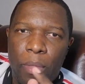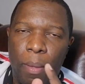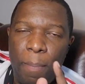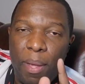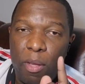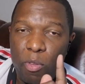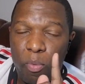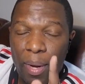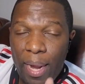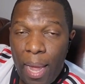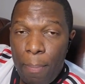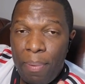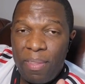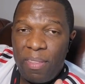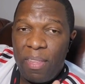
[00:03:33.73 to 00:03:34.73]
because what
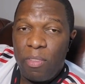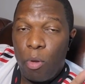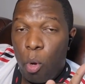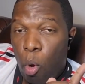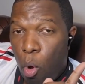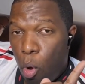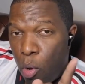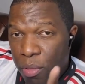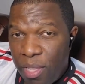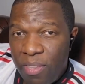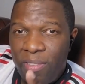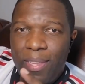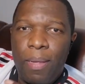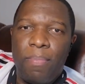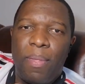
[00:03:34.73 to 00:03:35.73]
happens is all these
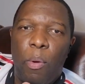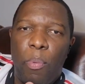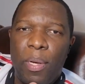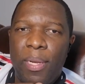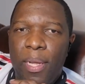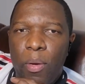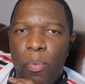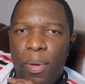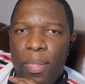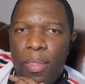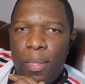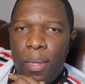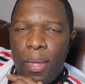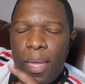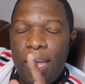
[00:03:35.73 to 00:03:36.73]
teams that we deal with,
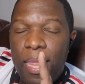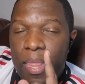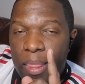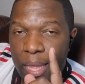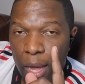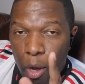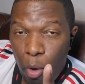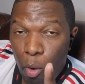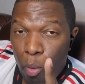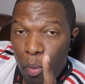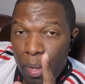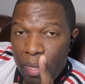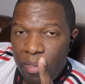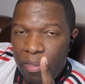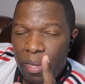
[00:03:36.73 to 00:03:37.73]
they
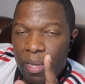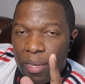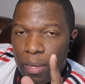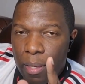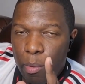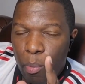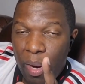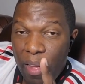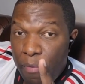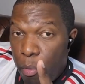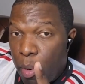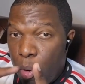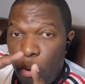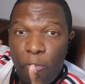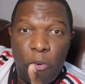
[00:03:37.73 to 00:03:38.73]
always, whenever
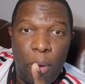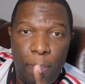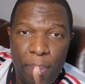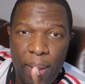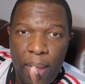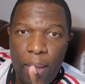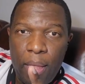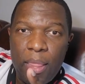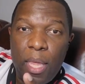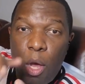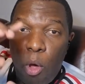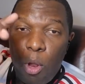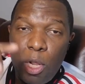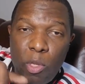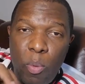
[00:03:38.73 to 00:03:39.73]
we go for a player, they
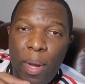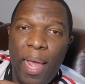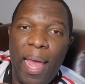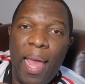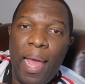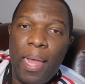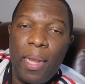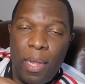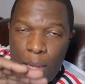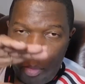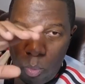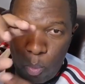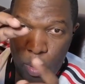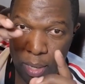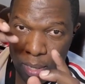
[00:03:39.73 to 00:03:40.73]
always want to add
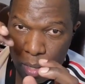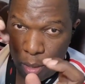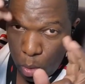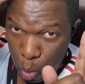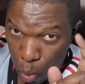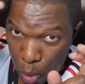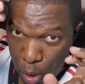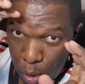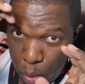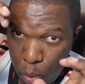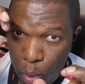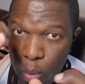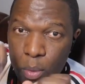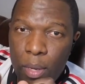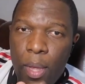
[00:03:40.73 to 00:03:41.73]
one, quote
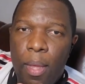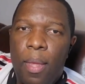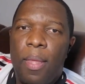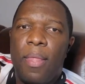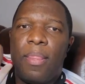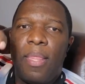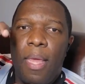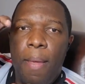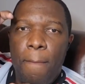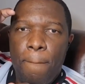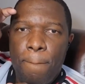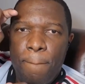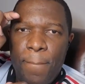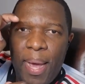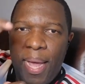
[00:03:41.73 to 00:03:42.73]
unquote, the
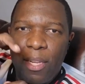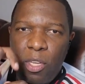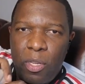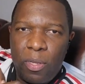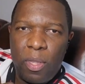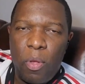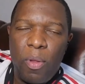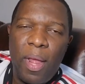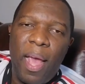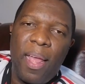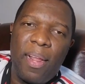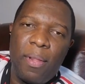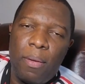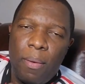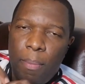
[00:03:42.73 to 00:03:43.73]
Manchester
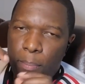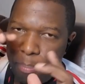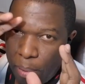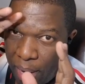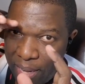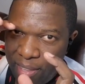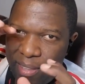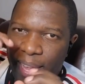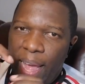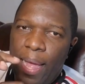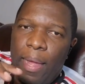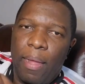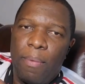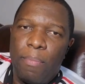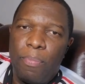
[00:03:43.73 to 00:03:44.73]
United price
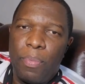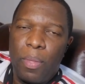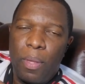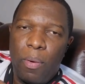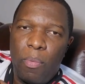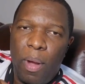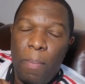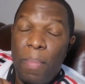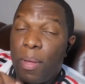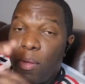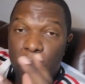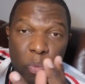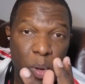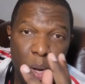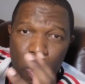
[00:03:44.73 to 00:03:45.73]
tag, right?
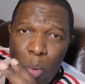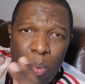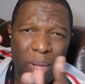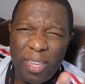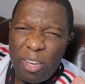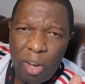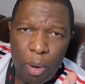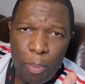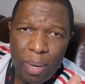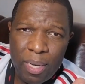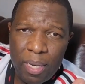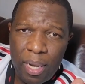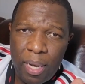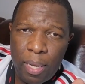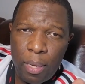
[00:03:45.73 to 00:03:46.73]
Because we know we're terrible at
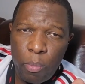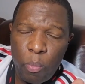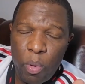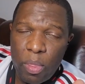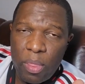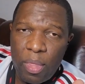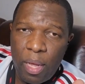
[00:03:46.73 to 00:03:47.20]
dealing with,